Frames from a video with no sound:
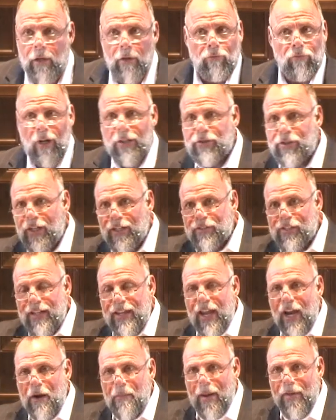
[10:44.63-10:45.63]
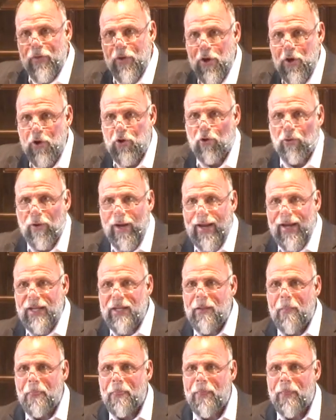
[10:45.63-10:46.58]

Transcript: Russia doesn't care about the Ukraine.